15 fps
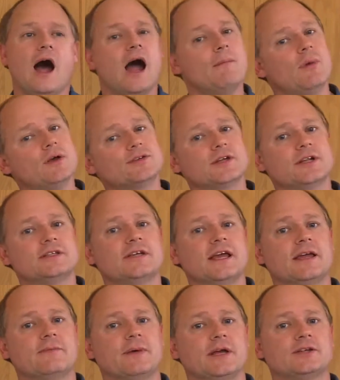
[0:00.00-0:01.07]
I'm also going to
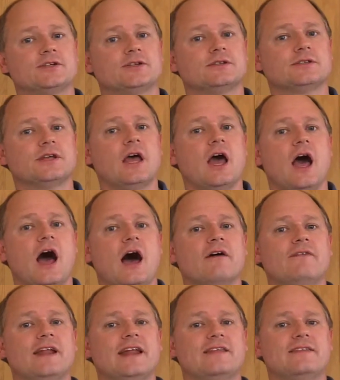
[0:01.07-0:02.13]
take pictures
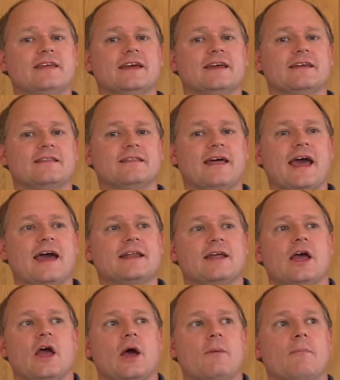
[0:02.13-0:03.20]
of anything
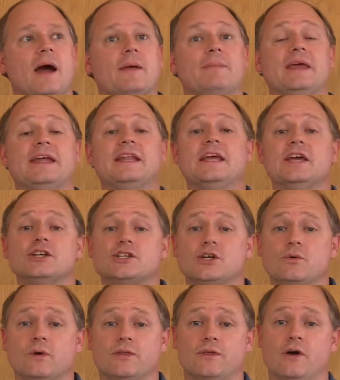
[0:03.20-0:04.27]
that might be an
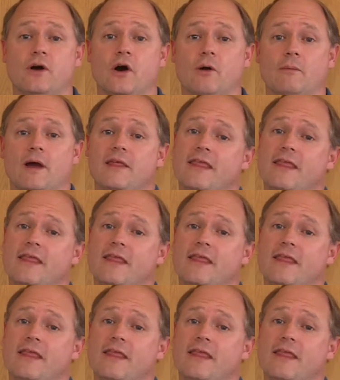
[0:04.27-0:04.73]
issue with the home.